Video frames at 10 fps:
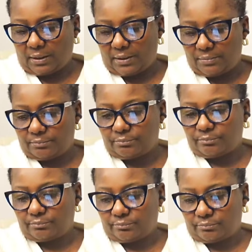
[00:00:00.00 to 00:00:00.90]
Okay.
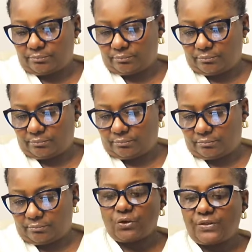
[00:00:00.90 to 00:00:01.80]

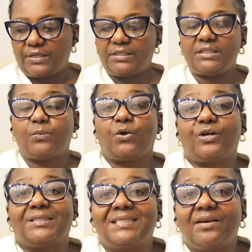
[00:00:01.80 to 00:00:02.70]
So these
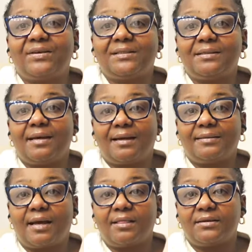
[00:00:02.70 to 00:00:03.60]
were
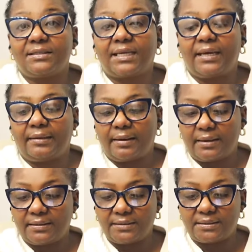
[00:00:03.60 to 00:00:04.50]

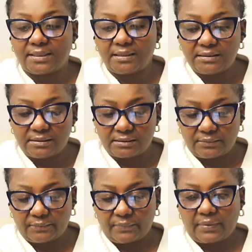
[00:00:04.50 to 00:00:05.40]
$79.90
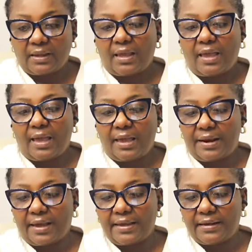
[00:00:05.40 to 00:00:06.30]

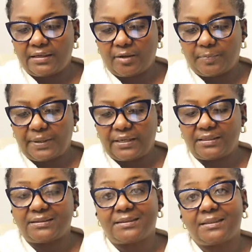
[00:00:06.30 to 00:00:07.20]
and I end up
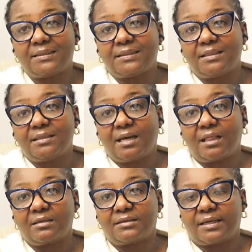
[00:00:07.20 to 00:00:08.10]
paying
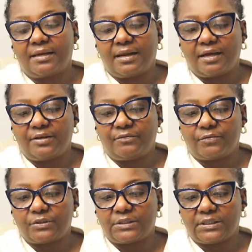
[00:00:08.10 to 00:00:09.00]

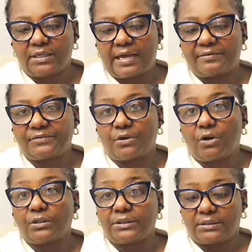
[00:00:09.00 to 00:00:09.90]
$16.94 after
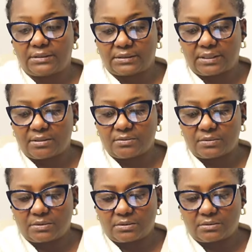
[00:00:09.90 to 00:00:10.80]
all the
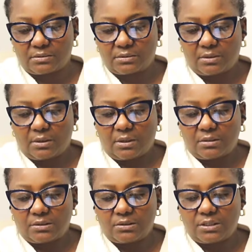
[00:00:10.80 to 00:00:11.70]
discounts.
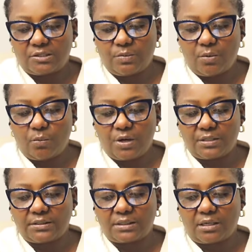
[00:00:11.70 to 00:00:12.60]
So this one
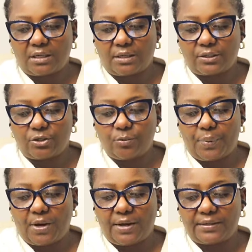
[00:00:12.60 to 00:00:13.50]
was a
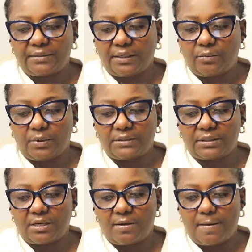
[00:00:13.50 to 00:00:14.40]
coupon. It
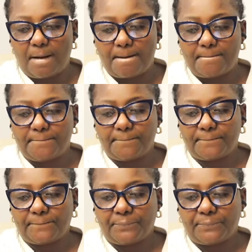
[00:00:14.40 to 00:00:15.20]
was a um